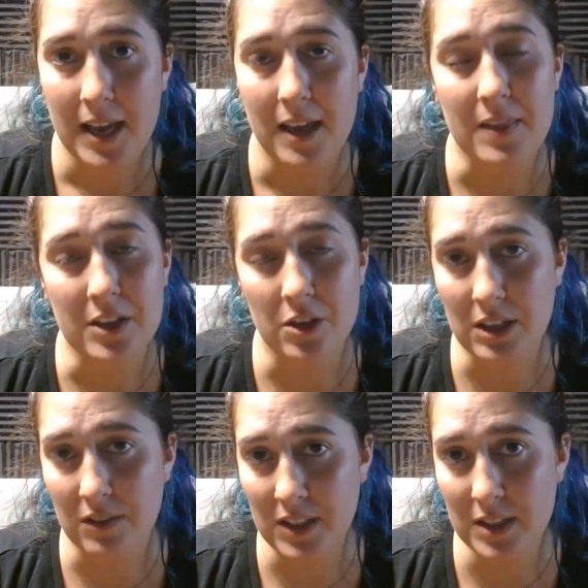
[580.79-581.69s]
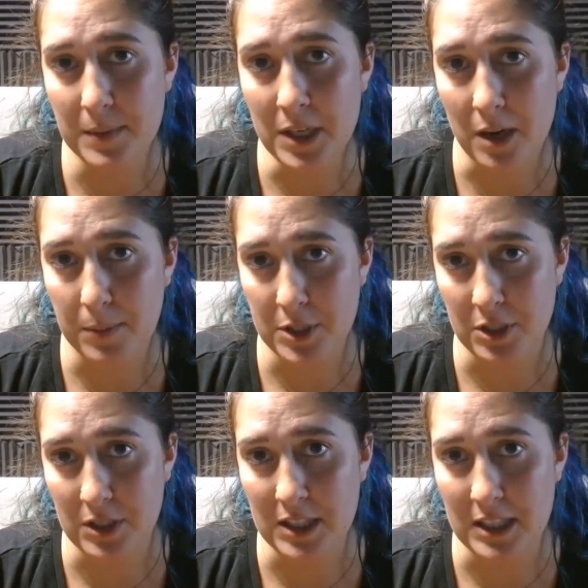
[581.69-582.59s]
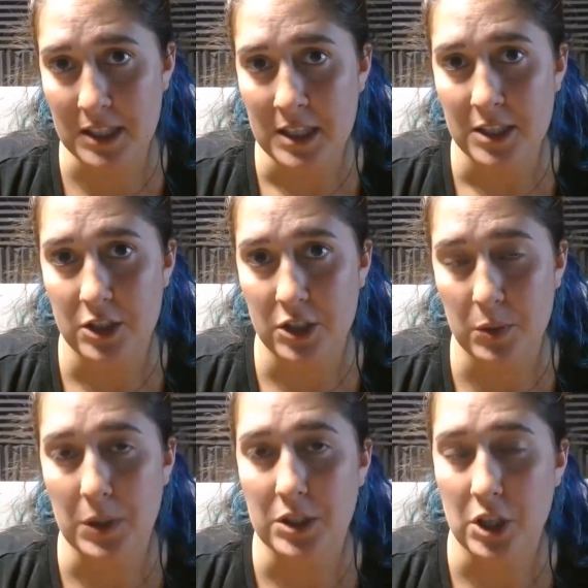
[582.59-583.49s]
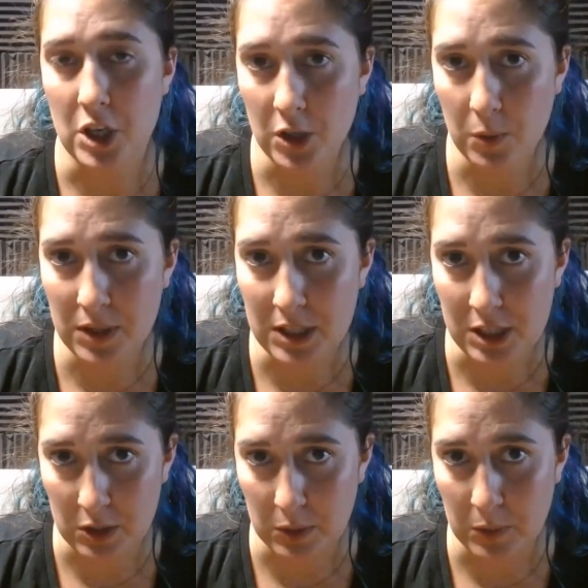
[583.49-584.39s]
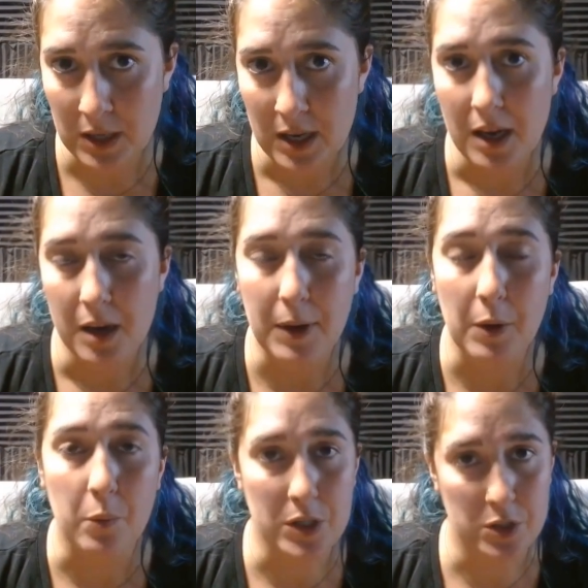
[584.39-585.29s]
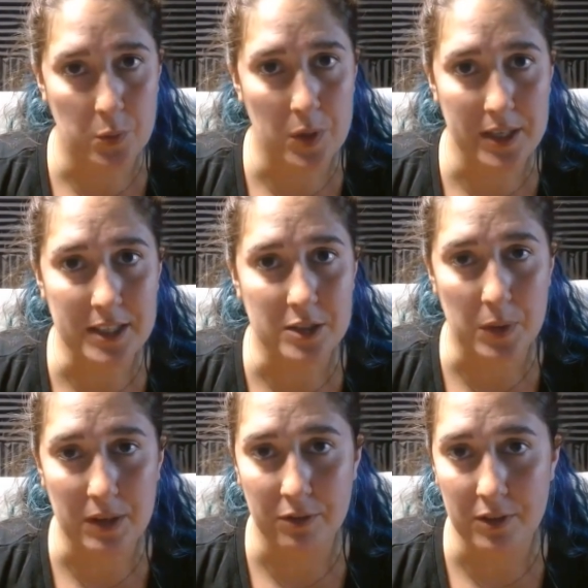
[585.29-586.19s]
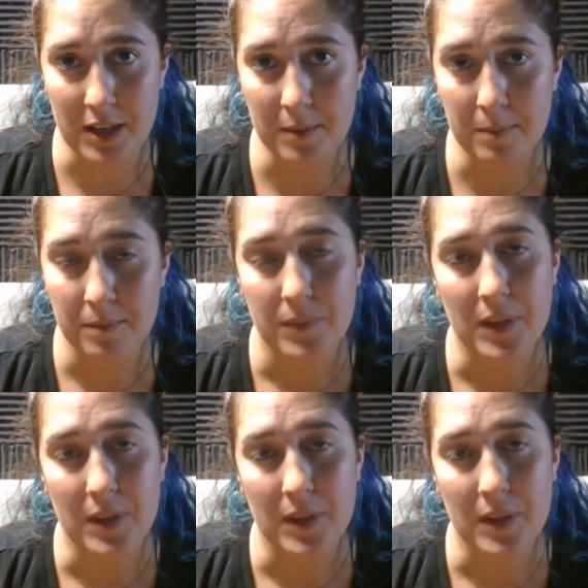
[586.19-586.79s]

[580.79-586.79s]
and then you're giving them an opportunity to talk with you about which one is right for them,